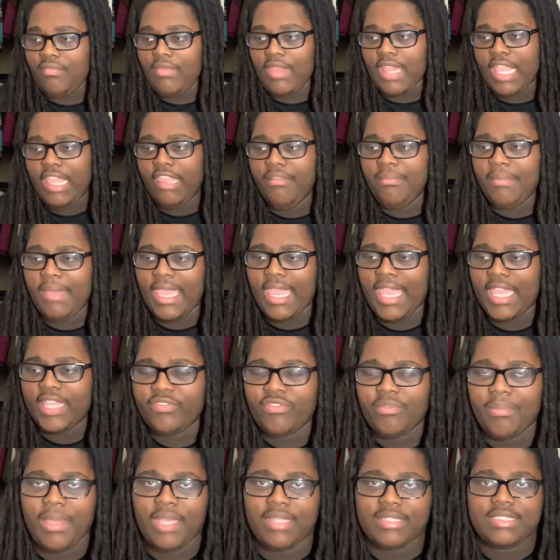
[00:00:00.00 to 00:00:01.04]
In my 8th
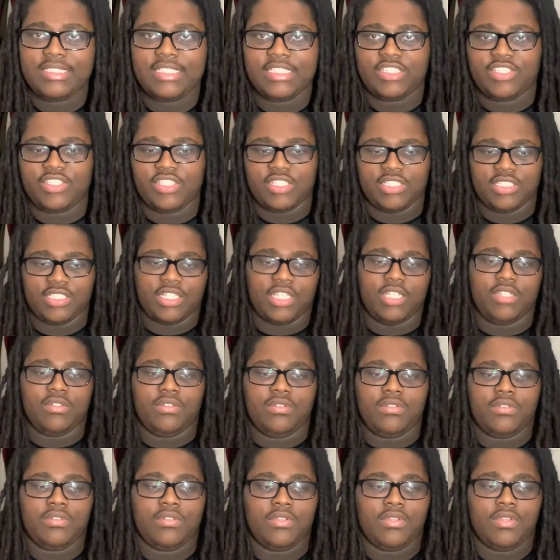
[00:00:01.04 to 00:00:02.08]
about 6 years ago.
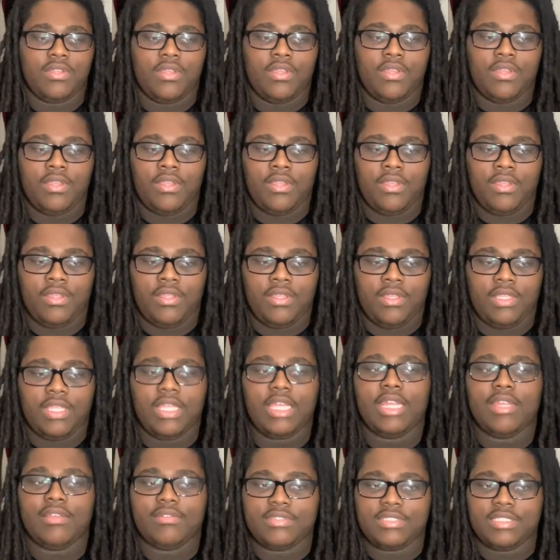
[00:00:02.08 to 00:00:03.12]
Yeah,
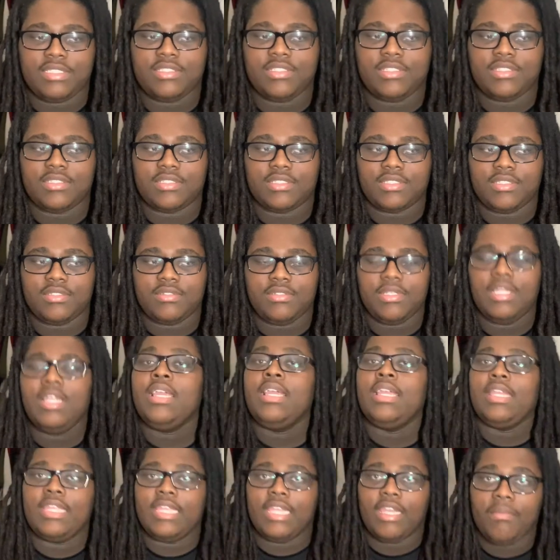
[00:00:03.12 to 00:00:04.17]
that was 6 years ago.
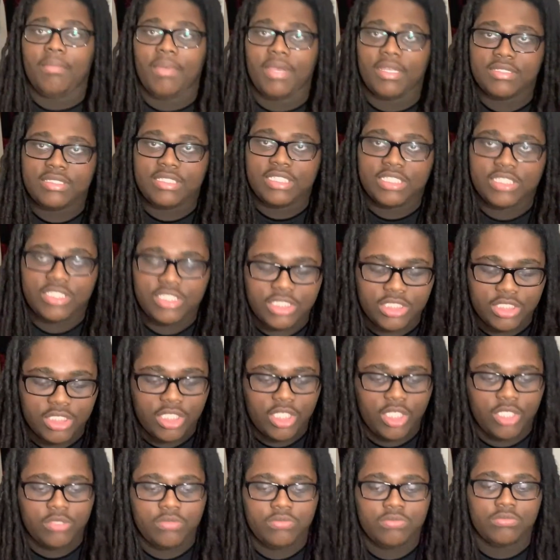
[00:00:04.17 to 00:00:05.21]
Yeah, about 6 years
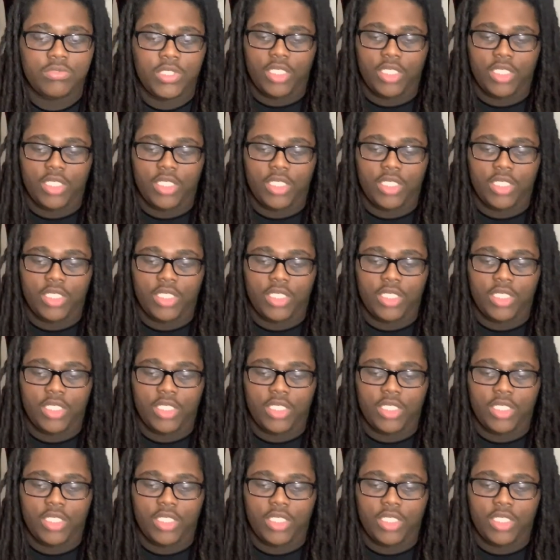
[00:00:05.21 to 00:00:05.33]
ago.